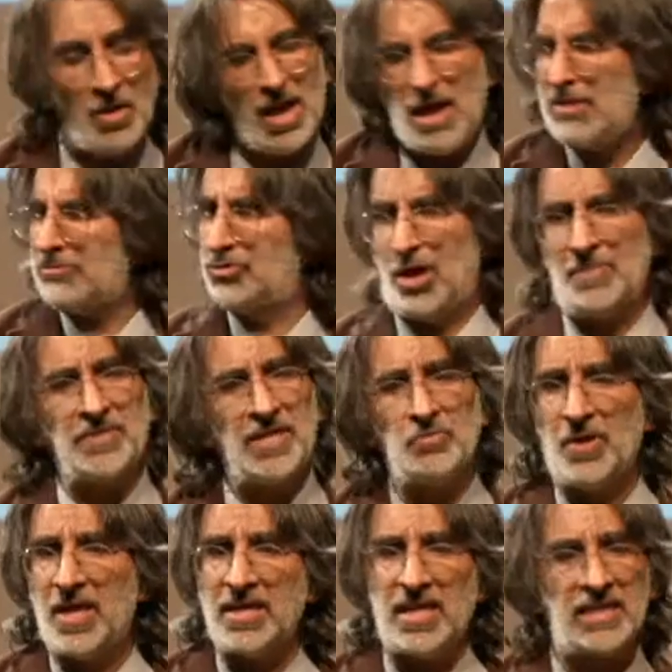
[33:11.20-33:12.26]
you know, Trump
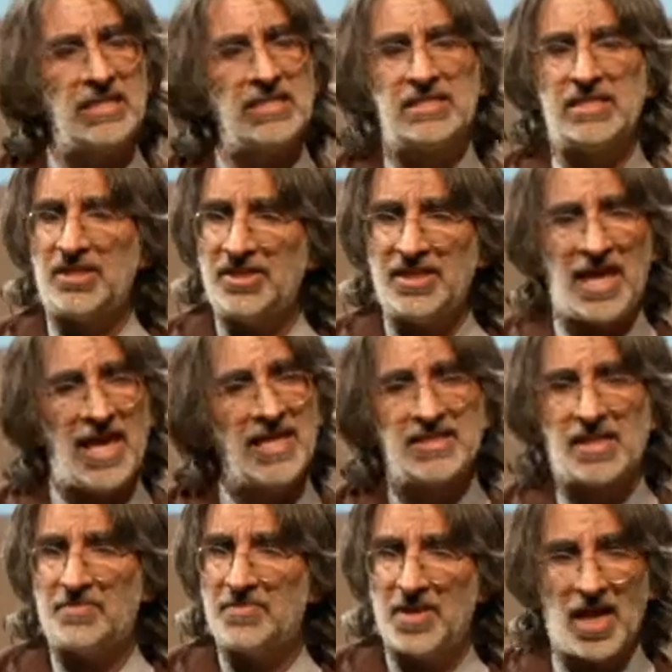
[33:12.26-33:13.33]
can run a gazillion
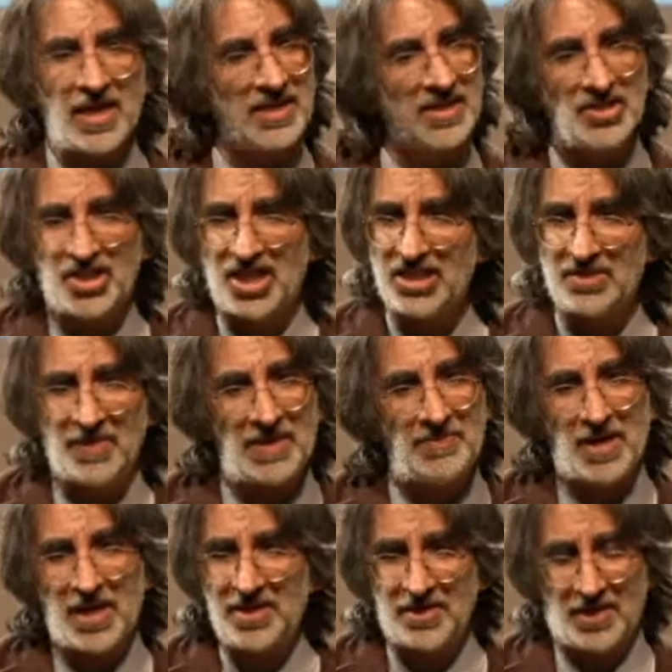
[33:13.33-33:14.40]
ads. I'm not going to change my
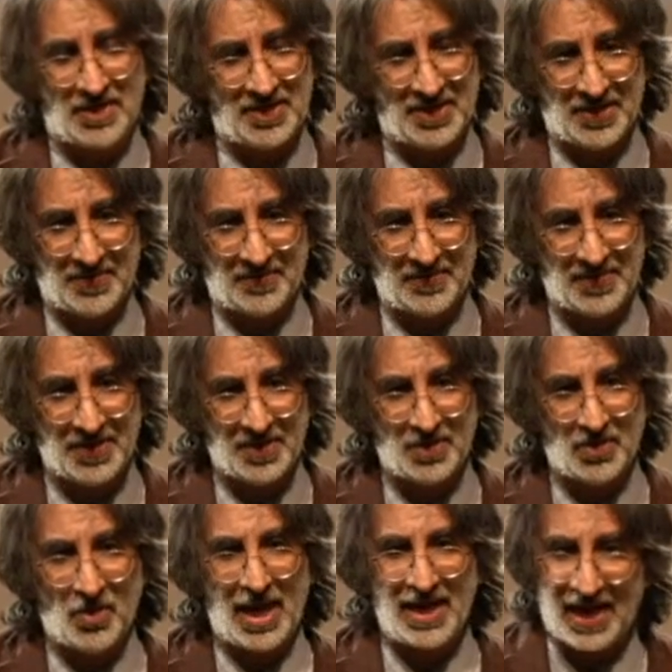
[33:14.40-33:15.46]
mind on him. You
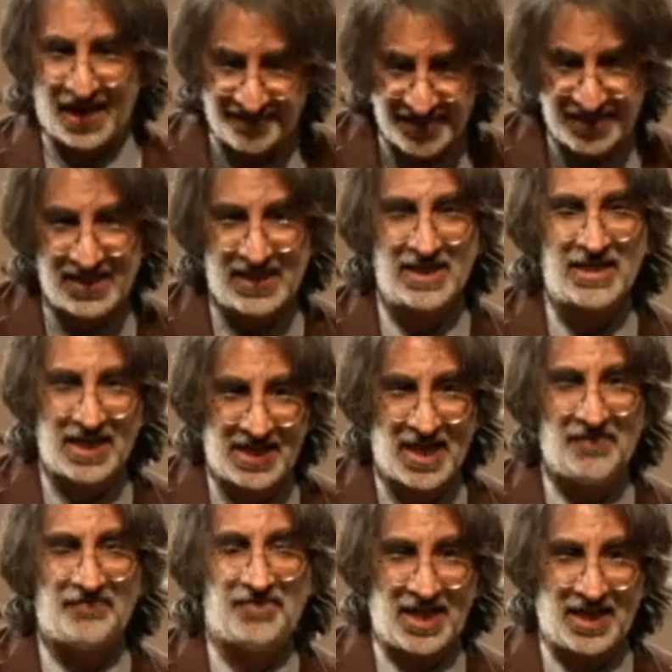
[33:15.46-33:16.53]
know, I, have seen
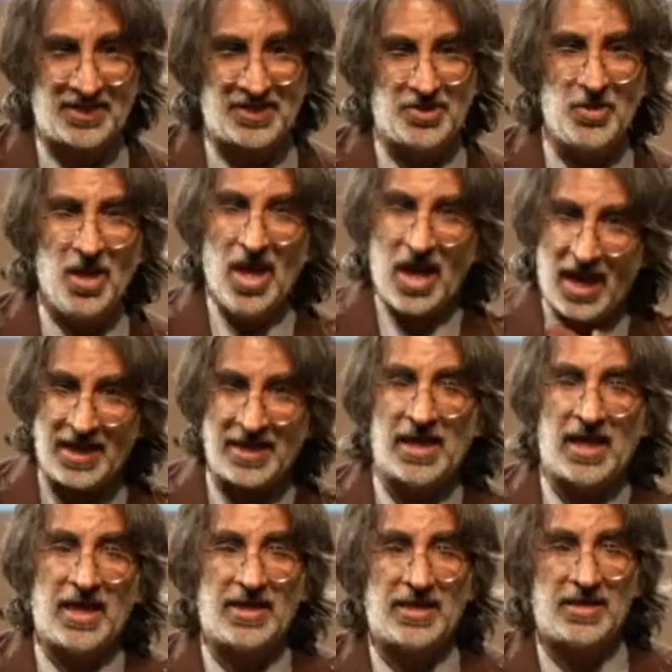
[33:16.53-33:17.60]
enough, thank you. I,
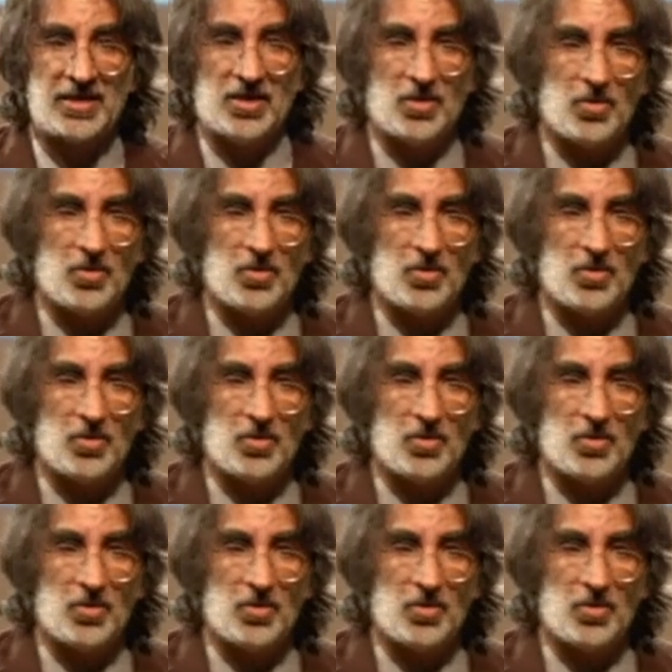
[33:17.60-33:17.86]
I you